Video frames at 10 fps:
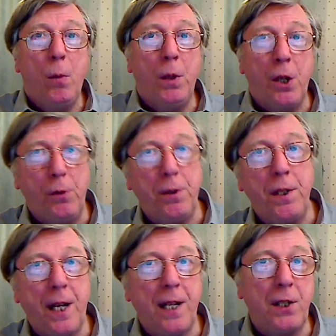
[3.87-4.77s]

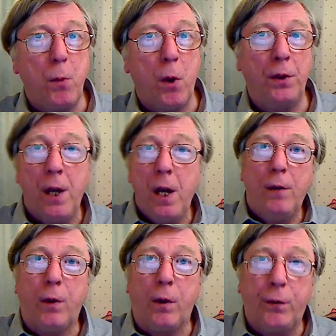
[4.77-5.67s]
191
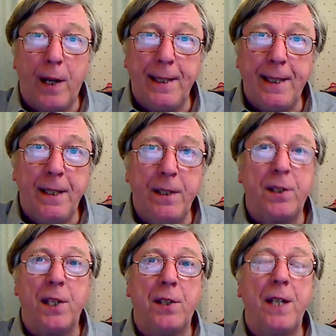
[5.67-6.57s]
for Friday the
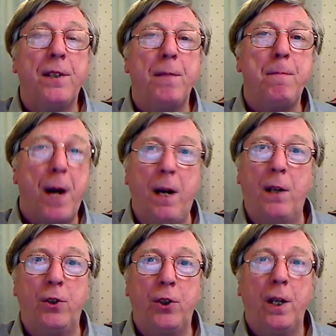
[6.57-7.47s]
16th of
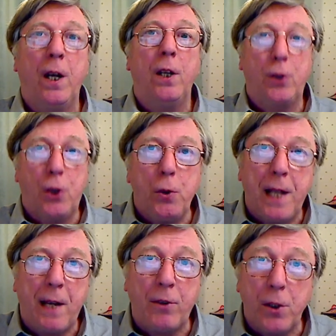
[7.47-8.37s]
March
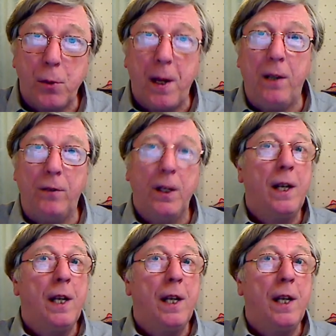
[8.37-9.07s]
2012,